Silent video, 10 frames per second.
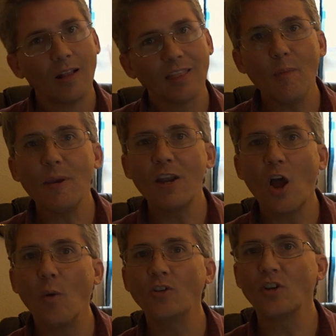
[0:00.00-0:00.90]
Let me
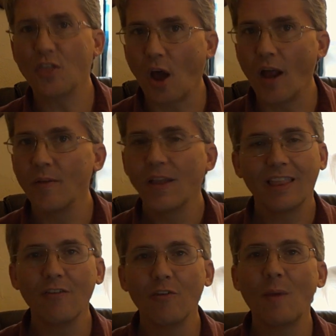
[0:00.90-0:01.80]
know what you thought.
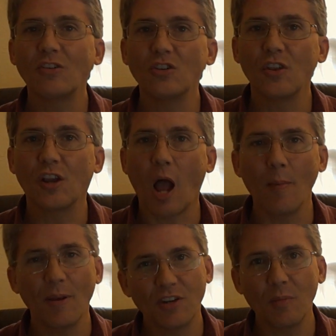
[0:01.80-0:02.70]
Leave a message in the
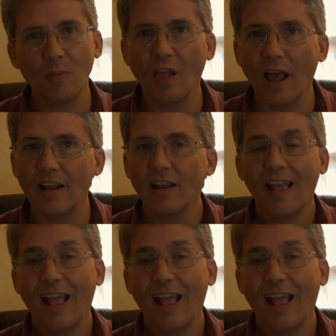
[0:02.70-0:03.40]
comments, give me a like,